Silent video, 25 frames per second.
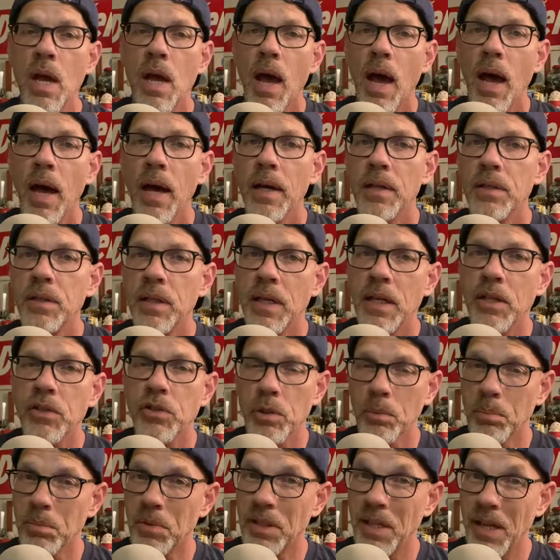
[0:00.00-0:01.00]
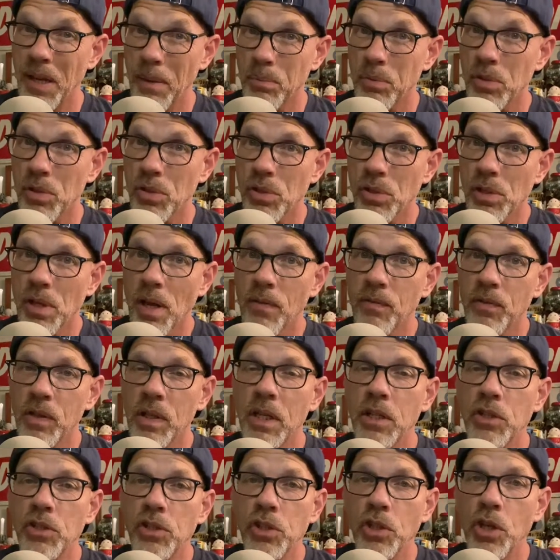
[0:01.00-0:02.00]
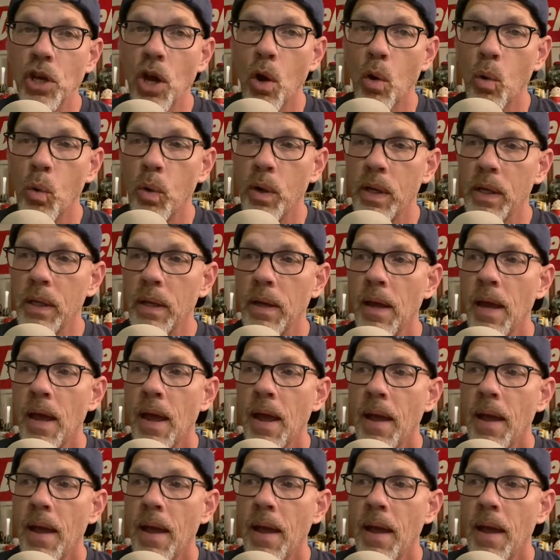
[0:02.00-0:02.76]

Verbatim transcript: uh, to get some tips and stuff to get you going.